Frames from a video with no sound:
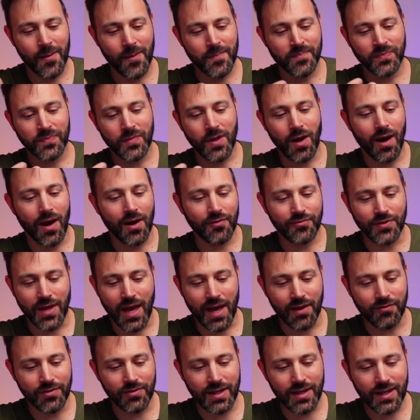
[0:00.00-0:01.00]
if you
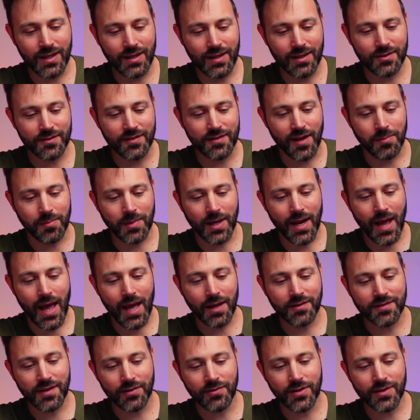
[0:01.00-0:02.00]
have kids. I mean, it
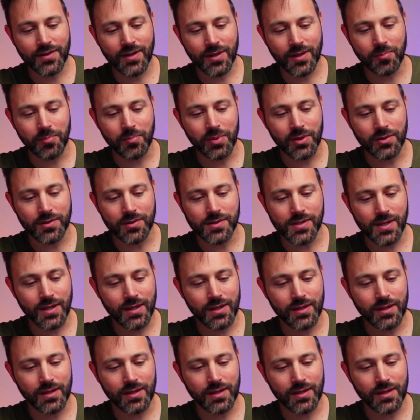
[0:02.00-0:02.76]
has everything built in.